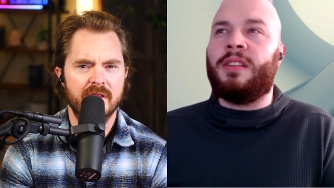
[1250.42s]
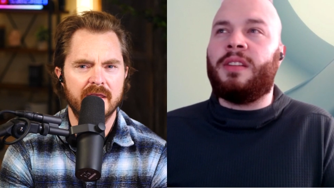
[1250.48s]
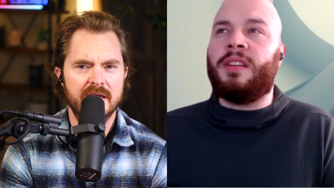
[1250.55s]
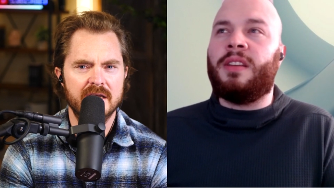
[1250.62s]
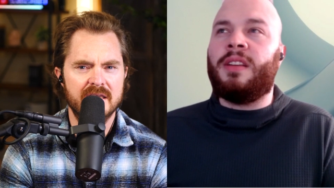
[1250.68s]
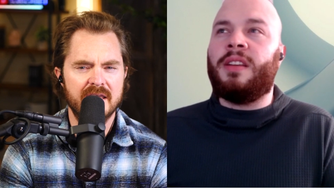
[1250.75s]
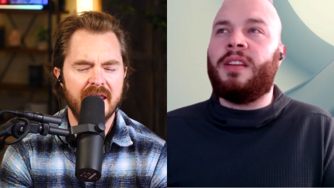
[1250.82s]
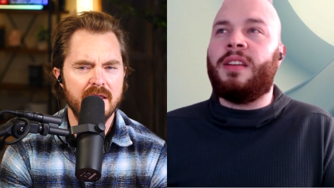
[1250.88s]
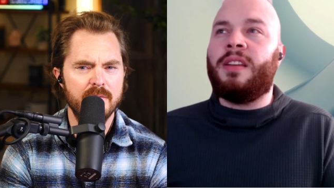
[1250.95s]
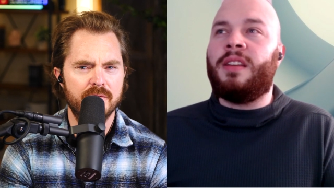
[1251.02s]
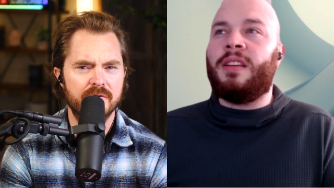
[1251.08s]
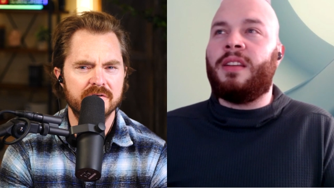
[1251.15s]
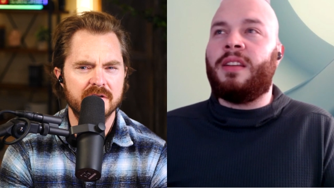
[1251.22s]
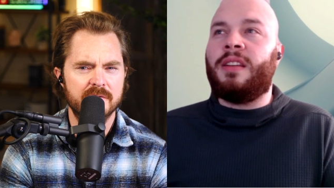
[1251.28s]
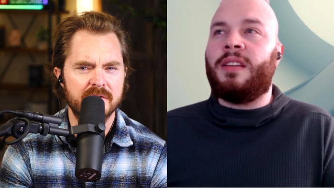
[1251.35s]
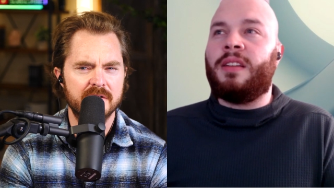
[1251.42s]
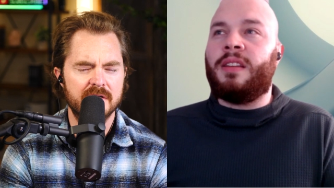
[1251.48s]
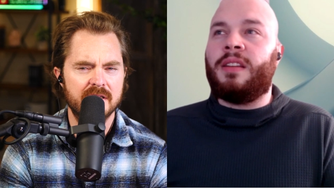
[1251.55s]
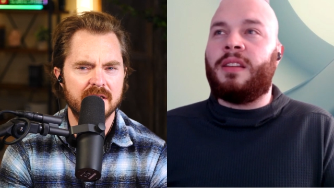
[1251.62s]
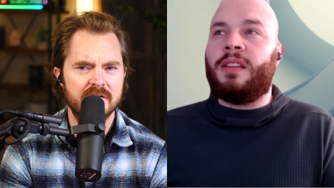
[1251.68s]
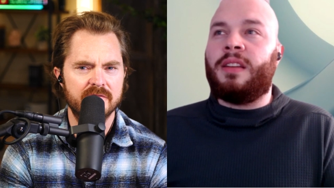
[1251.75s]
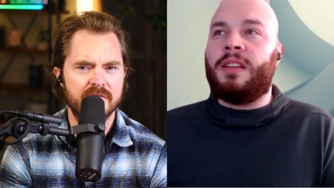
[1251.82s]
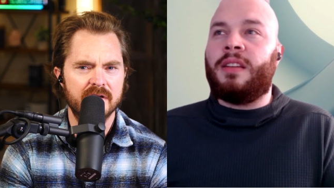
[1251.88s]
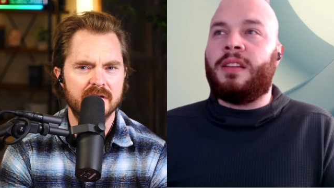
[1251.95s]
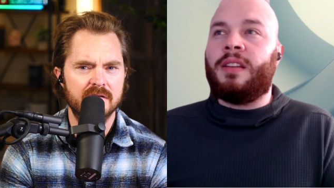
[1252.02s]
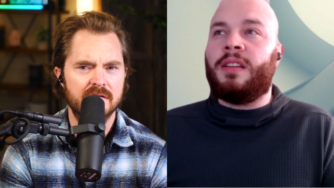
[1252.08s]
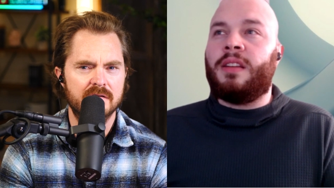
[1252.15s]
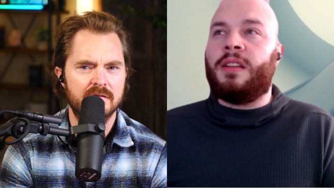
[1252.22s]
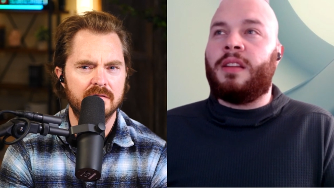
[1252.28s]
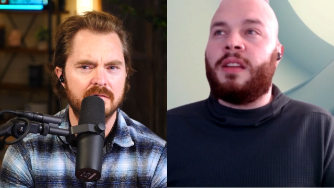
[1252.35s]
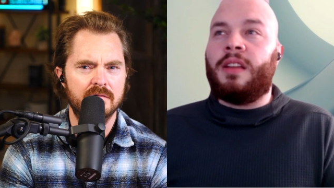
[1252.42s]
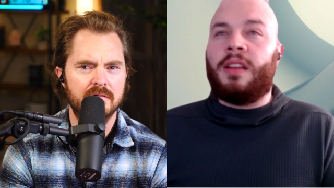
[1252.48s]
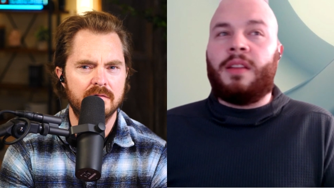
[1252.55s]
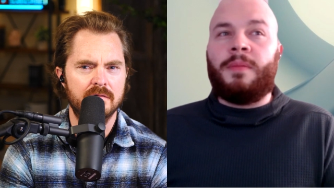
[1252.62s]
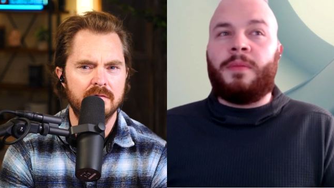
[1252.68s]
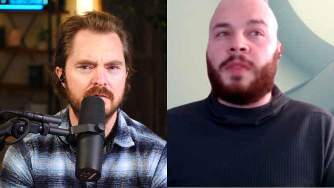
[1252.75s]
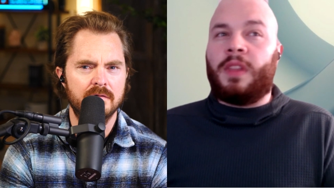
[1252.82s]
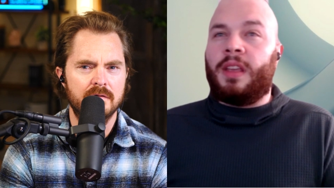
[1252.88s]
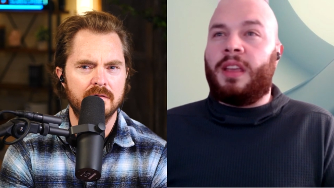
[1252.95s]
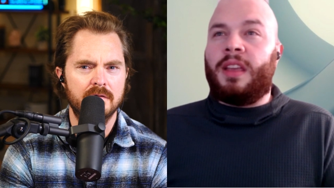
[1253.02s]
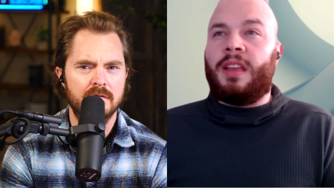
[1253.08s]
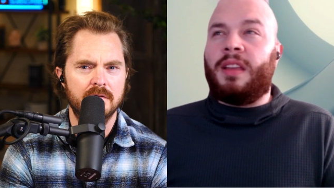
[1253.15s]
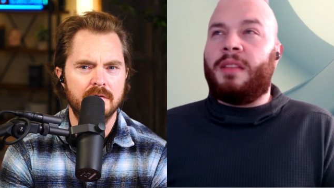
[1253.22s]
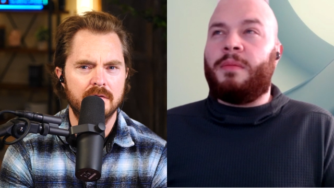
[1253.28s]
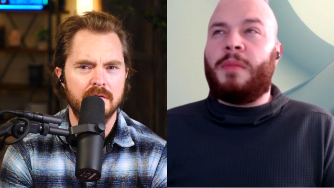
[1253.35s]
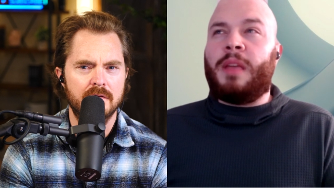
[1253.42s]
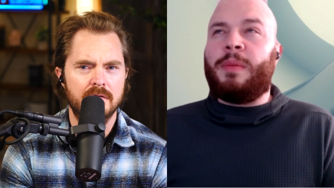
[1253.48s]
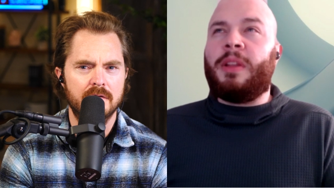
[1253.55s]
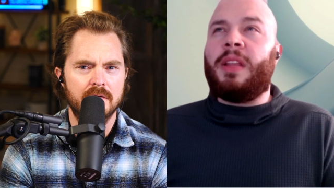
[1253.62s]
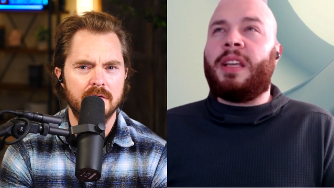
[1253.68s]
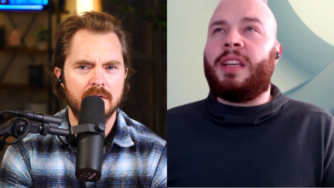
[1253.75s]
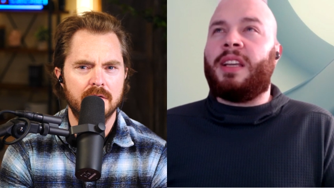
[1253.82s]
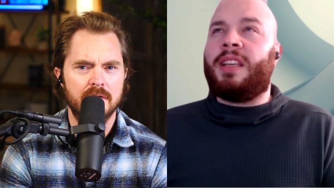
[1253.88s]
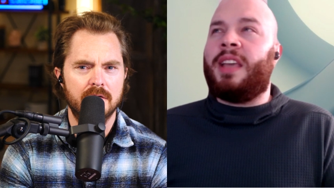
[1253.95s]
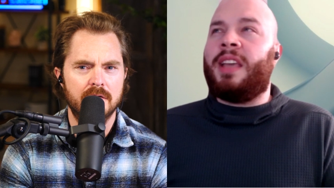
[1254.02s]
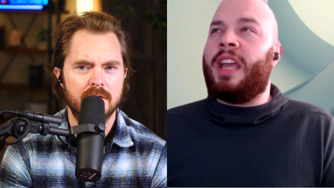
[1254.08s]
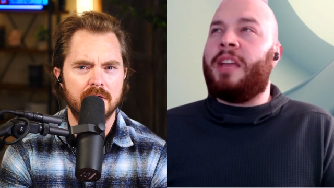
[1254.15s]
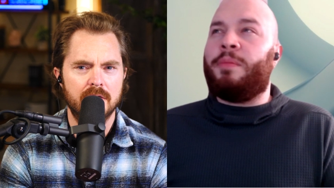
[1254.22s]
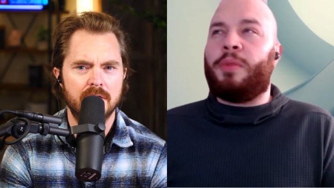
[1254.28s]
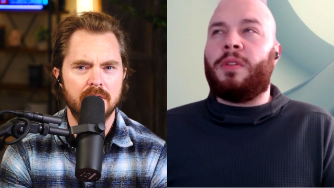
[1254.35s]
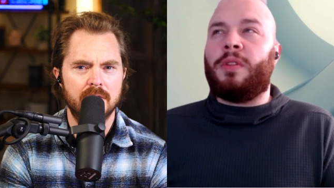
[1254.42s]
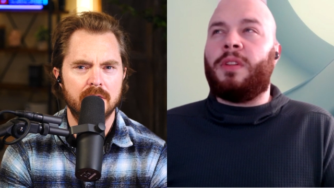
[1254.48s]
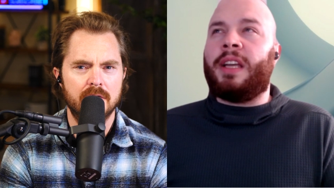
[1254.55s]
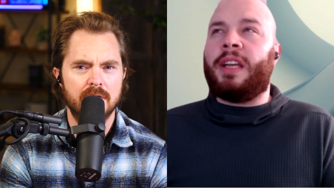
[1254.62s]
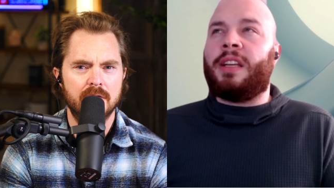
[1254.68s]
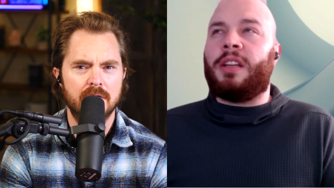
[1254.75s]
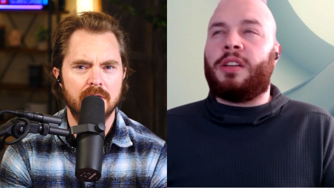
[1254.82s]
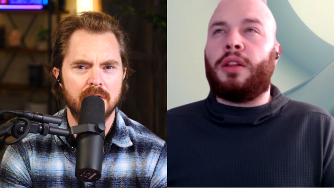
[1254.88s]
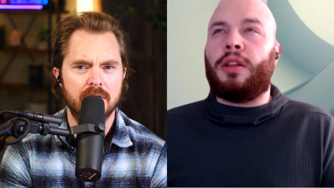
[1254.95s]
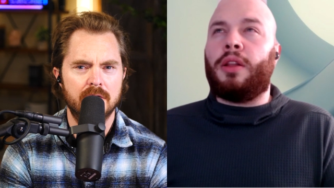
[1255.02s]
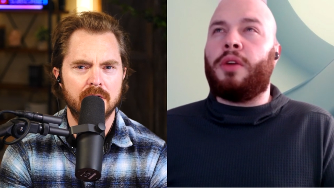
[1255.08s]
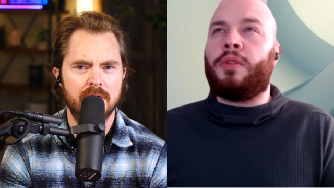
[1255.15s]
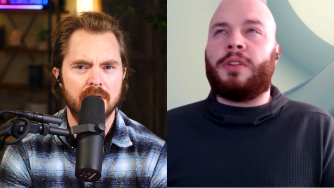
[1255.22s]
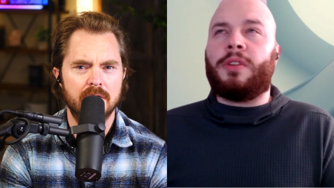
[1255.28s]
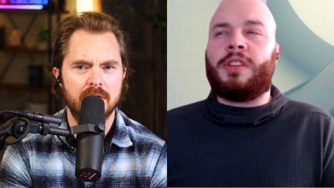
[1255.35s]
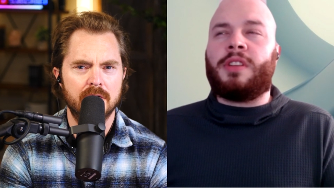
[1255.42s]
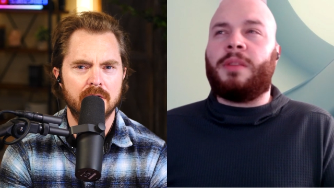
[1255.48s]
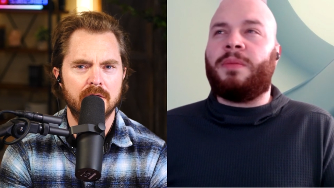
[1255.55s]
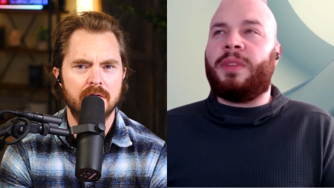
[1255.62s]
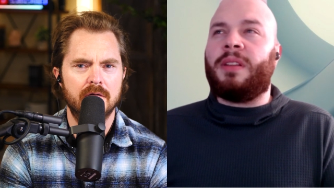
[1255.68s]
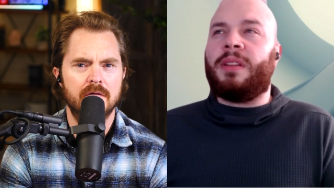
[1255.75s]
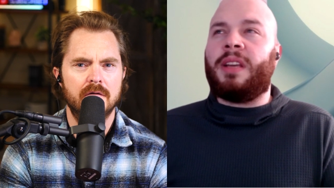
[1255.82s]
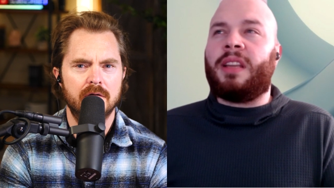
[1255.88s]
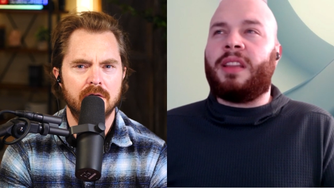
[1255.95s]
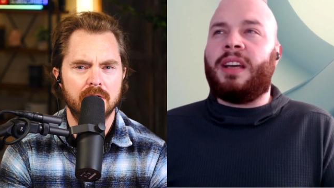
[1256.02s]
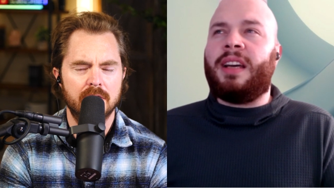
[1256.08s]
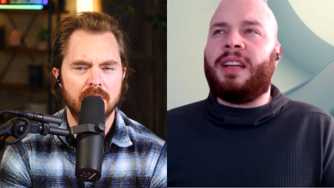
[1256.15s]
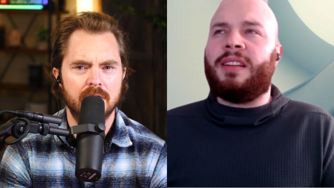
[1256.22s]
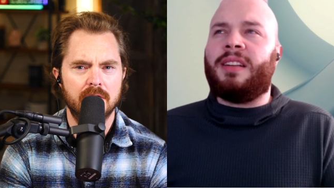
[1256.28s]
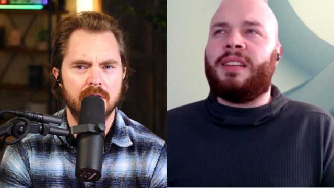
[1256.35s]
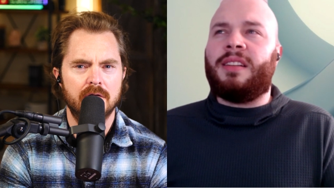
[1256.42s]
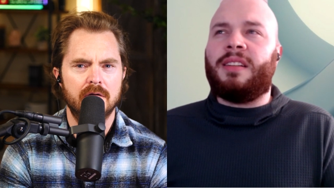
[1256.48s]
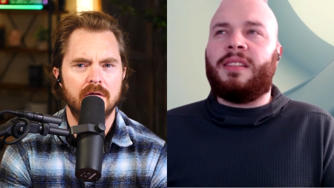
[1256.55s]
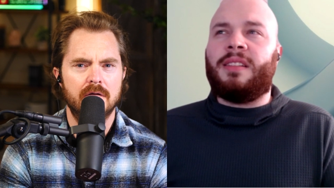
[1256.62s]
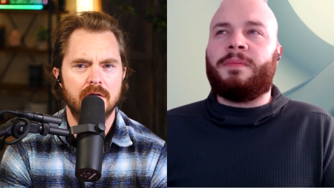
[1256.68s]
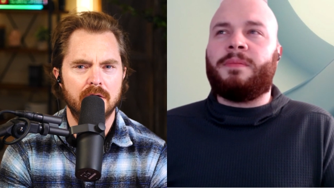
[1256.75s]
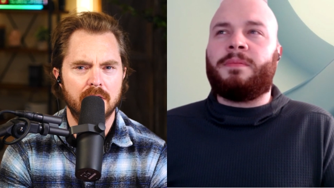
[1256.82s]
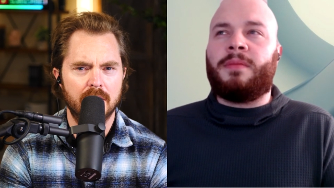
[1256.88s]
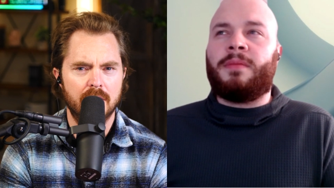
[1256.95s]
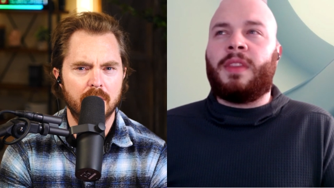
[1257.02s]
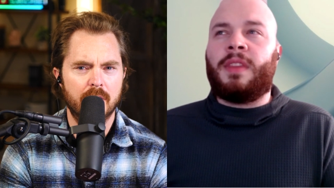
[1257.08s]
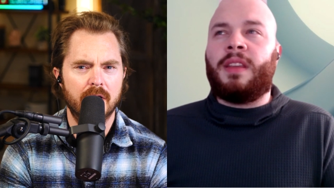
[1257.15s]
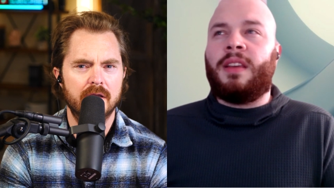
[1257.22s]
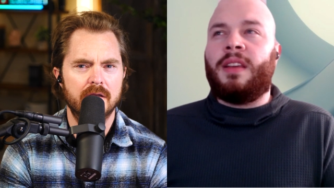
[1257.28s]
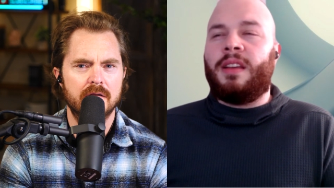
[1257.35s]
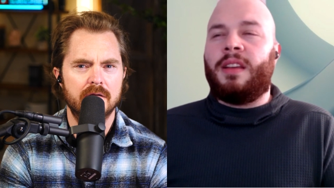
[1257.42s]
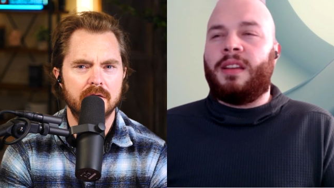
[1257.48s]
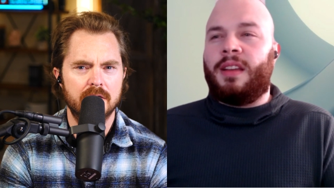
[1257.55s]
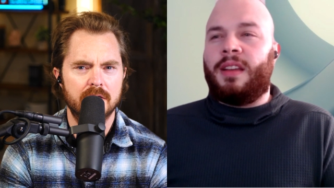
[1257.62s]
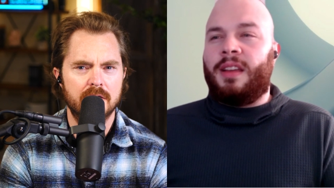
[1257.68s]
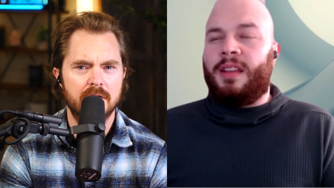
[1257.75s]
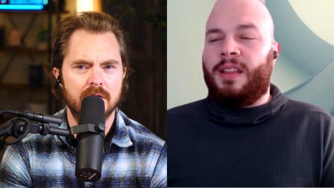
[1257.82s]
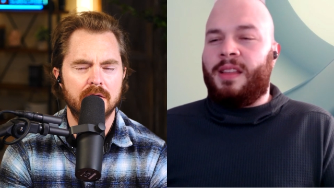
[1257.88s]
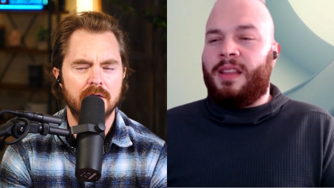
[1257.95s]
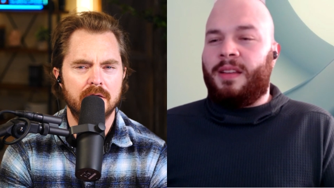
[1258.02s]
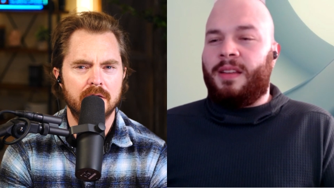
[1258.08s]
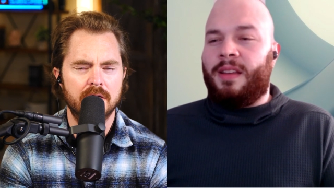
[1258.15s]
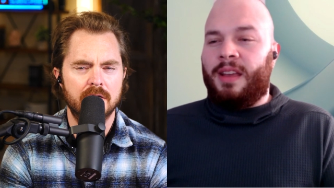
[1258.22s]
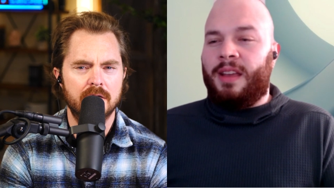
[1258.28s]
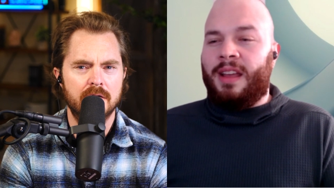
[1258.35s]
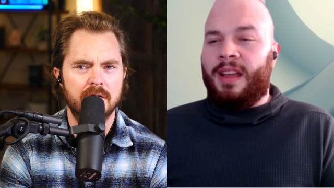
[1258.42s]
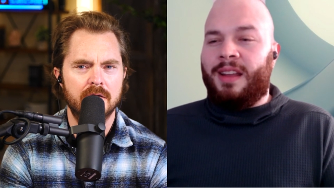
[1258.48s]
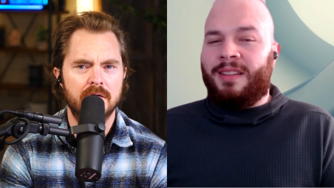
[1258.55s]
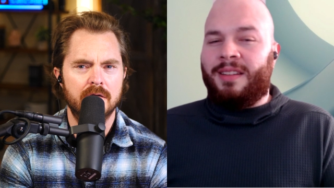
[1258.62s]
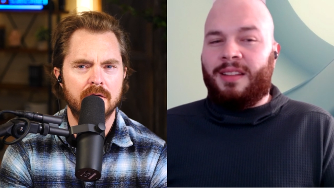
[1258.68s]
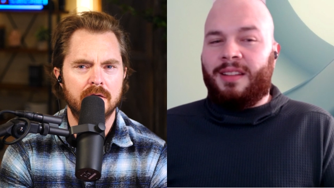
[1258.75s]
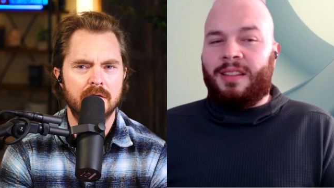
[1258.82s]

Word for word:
Speaker 1: a cape or something to that effect?
Speaker 2: Maybe like a cape or like a cloak or something like that. Okay. And the